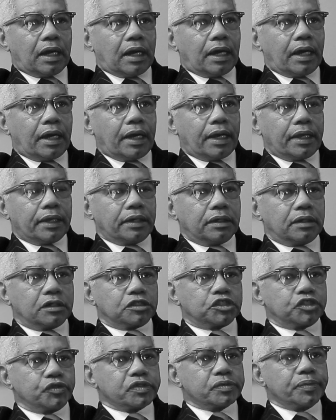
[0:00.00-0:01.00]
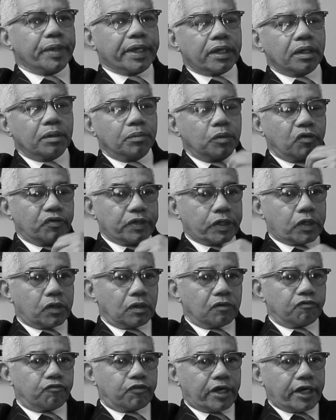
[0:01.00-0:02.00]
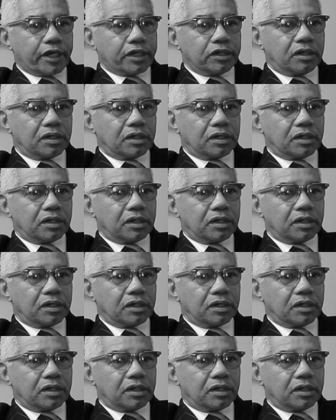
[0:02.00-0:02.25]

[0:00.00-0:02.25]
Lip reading: And she was making a movie called Fire